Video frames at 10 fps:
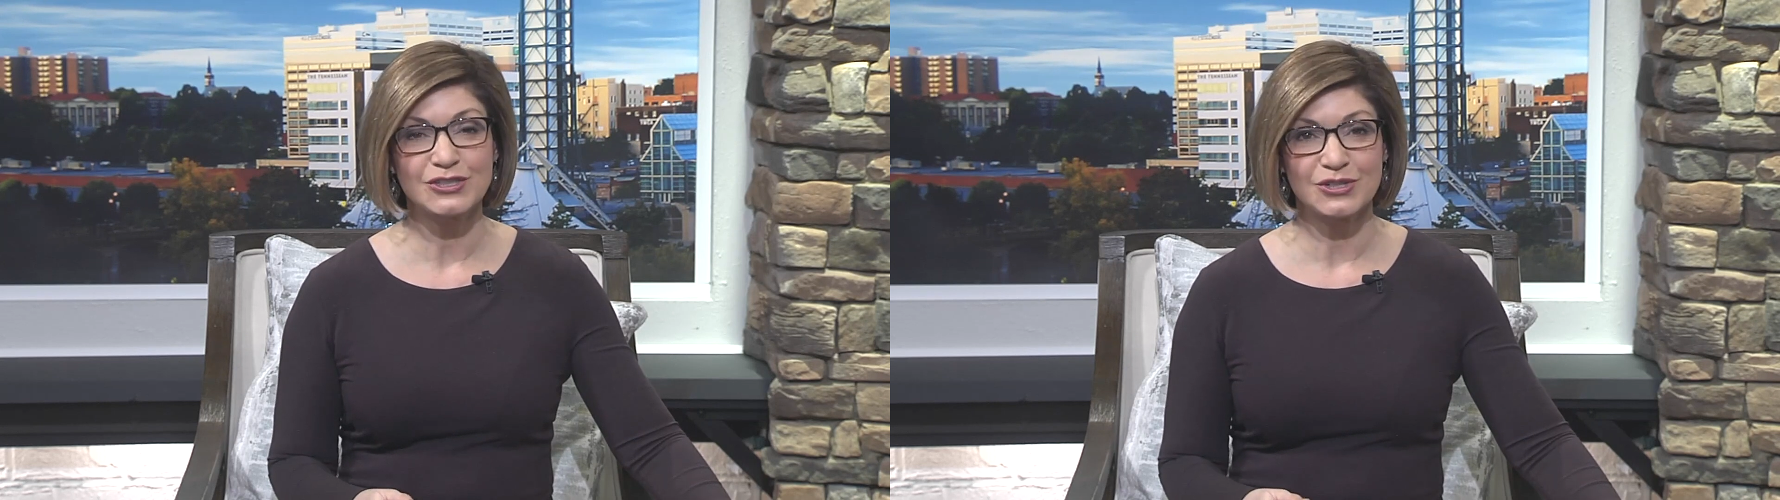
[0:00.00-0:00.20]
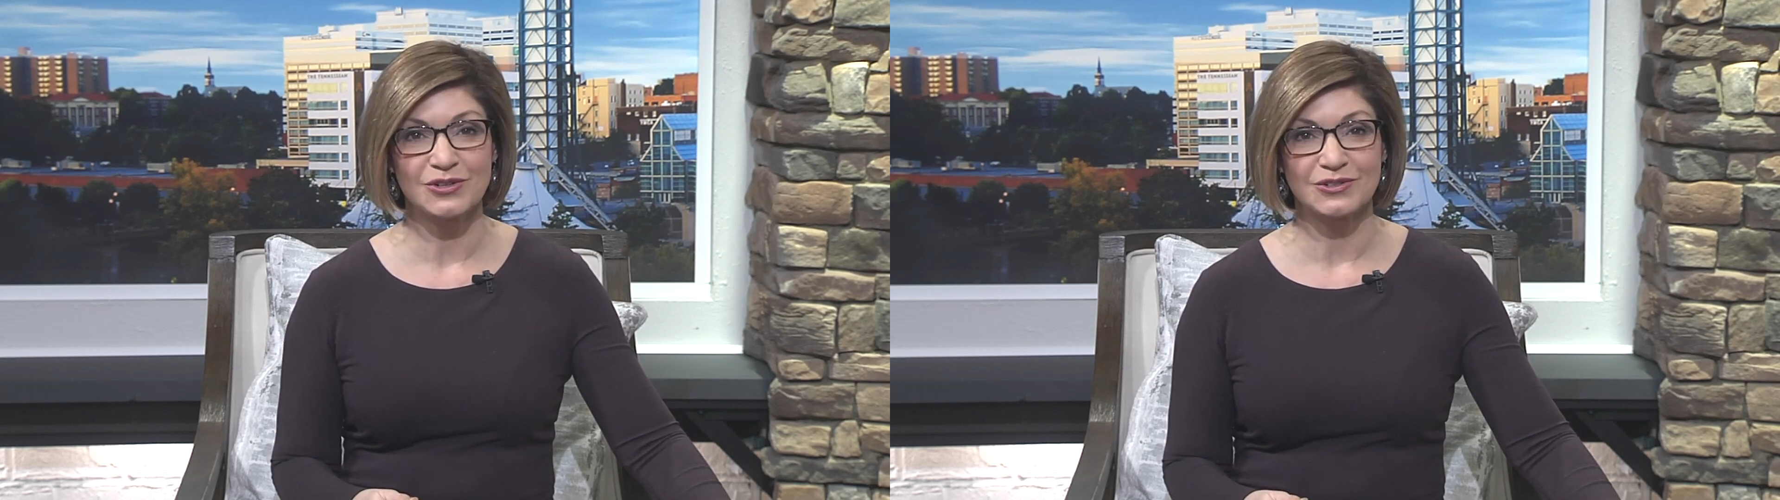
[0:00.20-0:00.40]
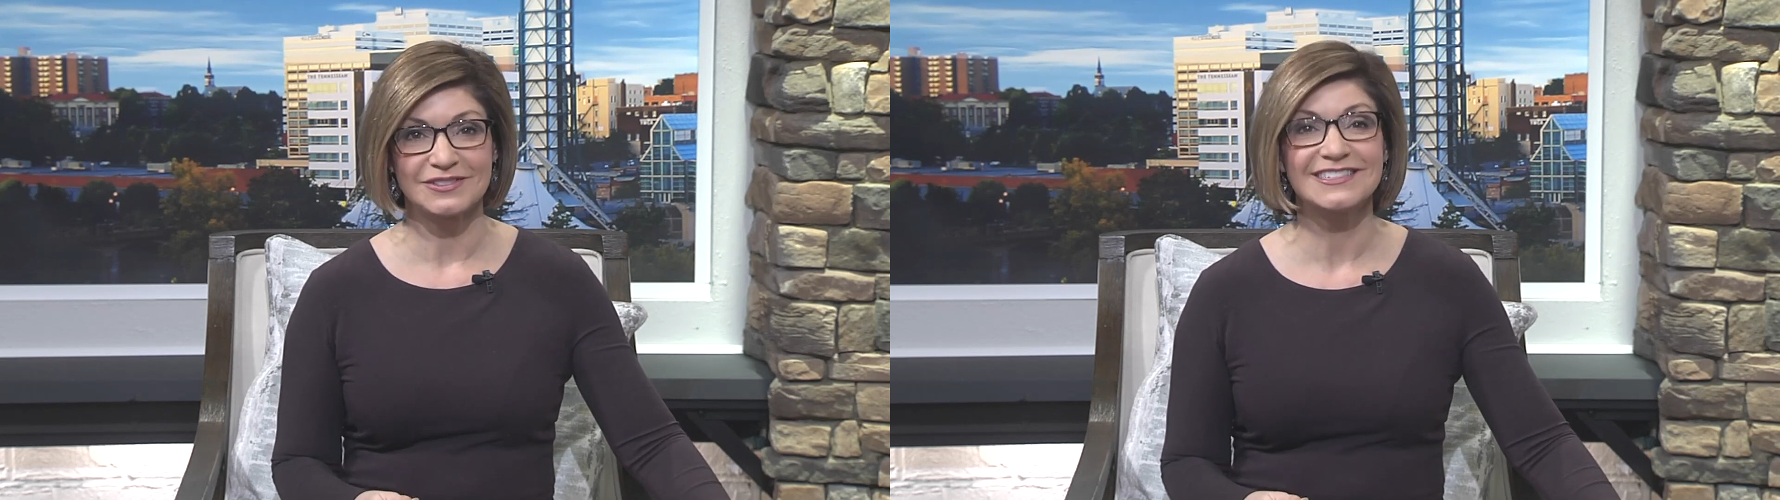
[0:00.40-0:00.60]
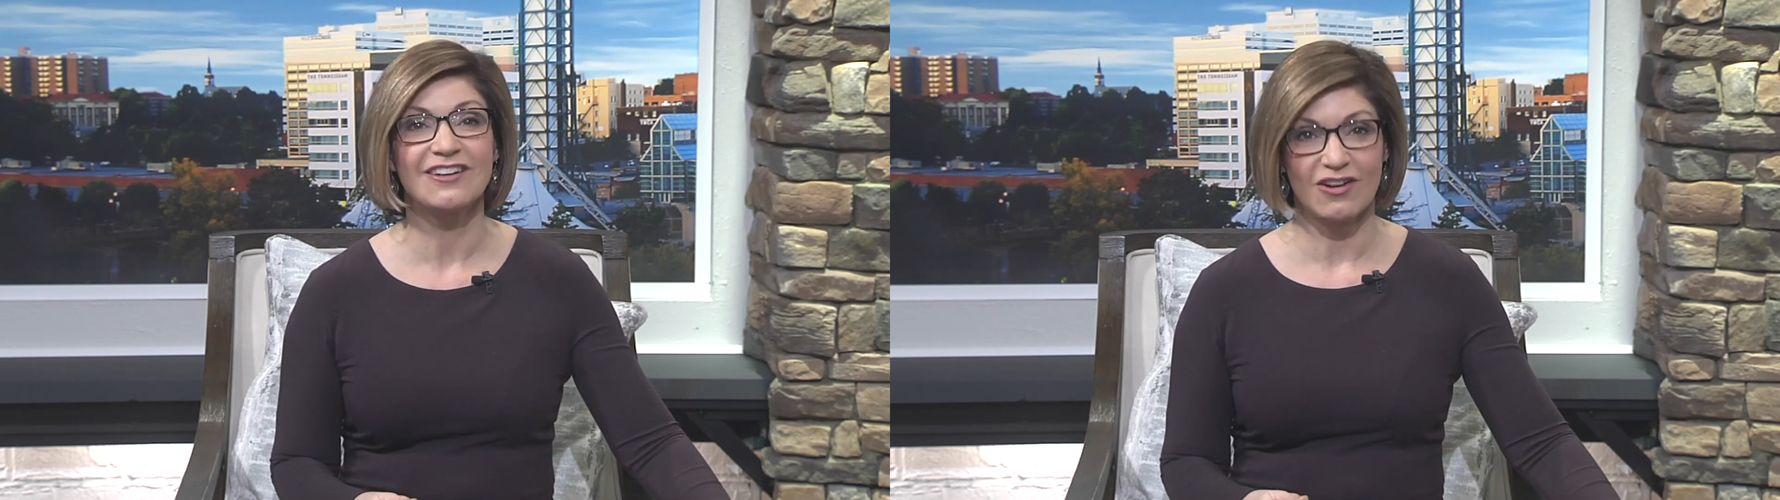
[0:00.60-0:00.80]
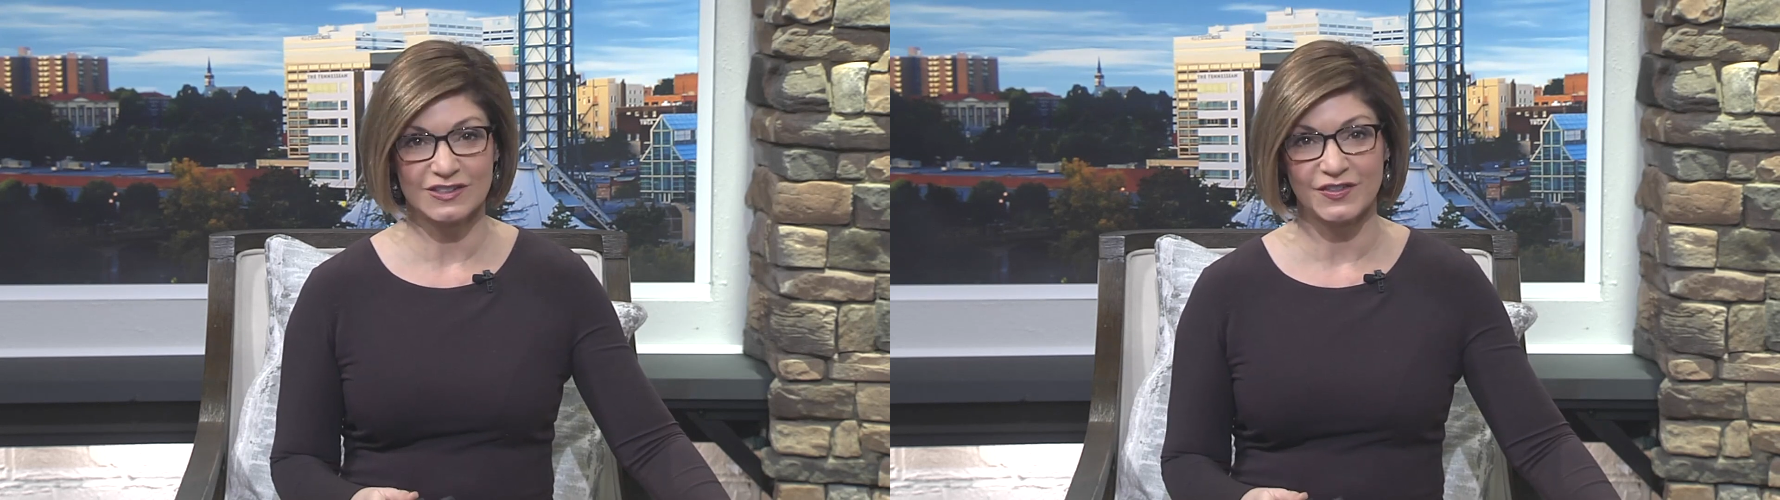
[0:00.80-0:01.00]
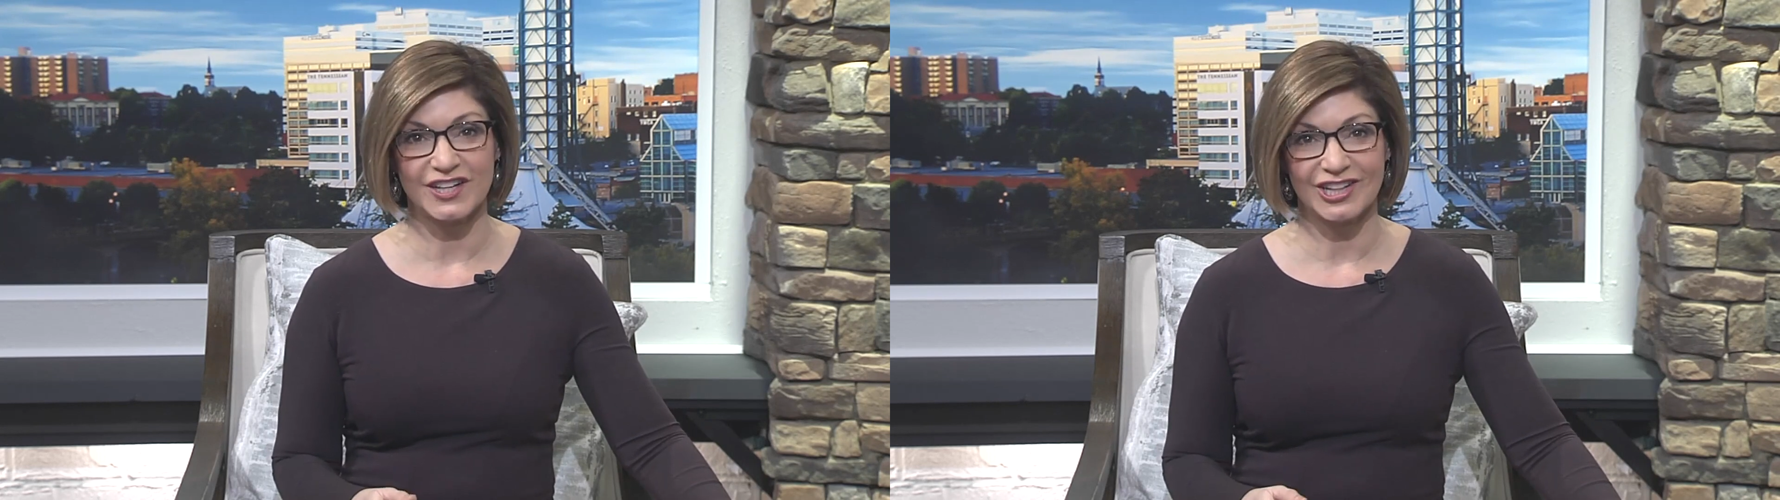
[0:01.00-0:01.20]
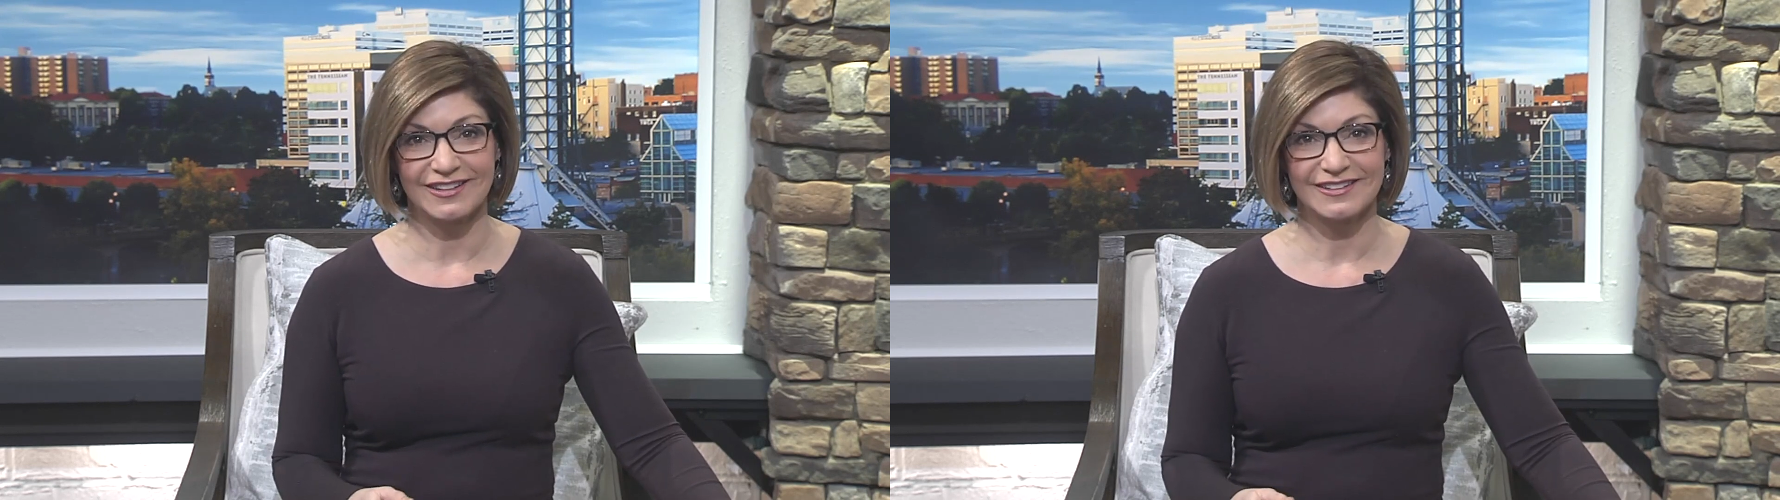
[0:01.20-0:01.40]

return to Knoxville.